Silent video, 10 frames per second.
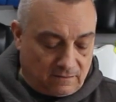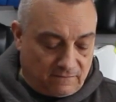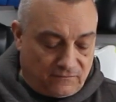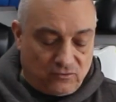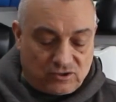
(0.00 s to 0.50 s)

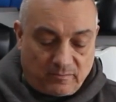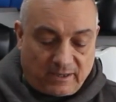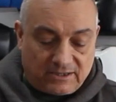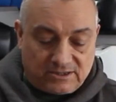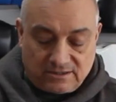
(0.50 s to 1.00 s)
future
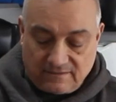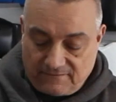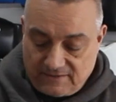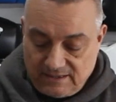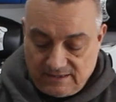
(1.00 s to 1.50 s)
batches
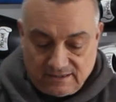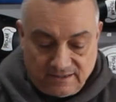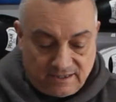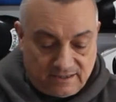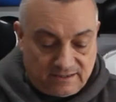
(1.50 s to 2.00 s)
of these and
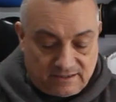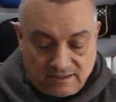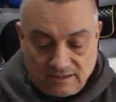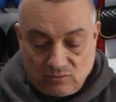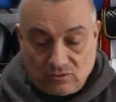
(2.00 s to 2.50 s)

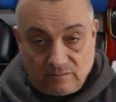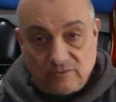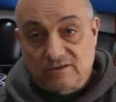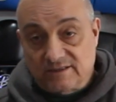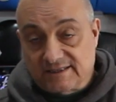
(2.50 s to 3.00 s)
these, we're going to be
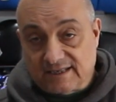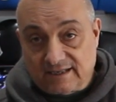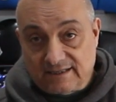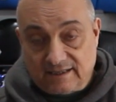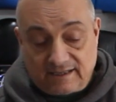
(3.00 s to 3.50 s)
using
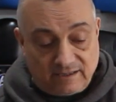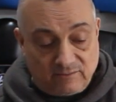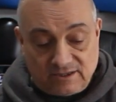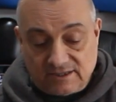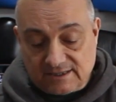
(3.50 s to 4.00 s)
Italian leather,
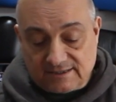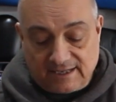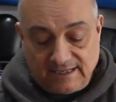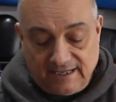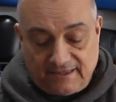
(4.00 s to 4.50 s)
which is
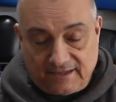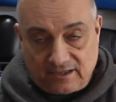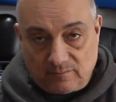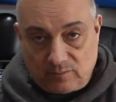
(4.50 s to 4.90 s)
slightly thicker